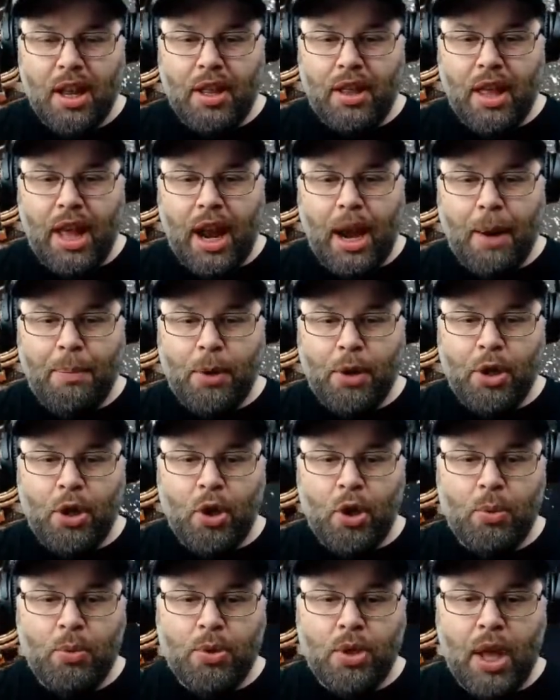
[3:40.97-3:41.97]

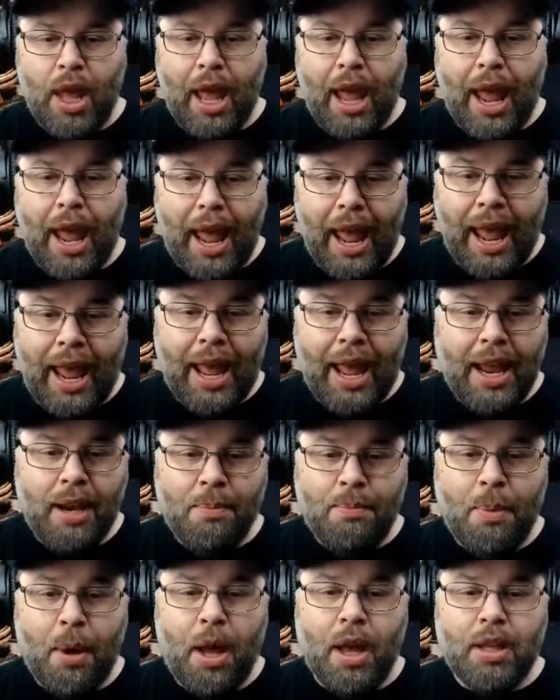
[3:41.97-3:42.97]
hypertubes
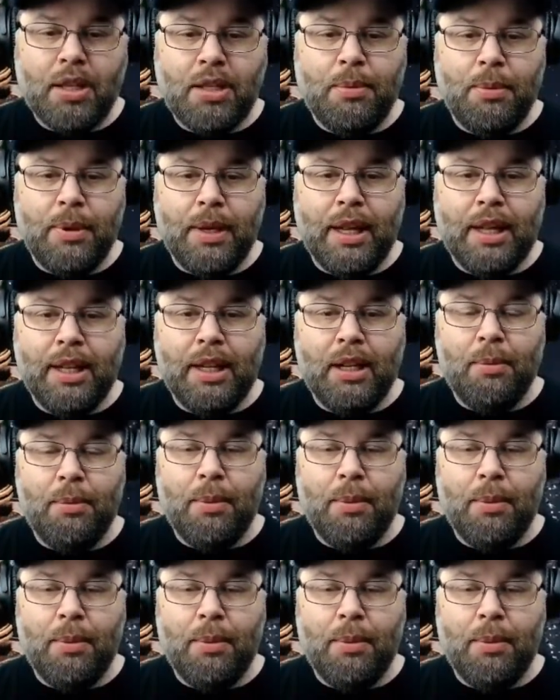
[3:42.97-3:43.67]
and possibly a little bit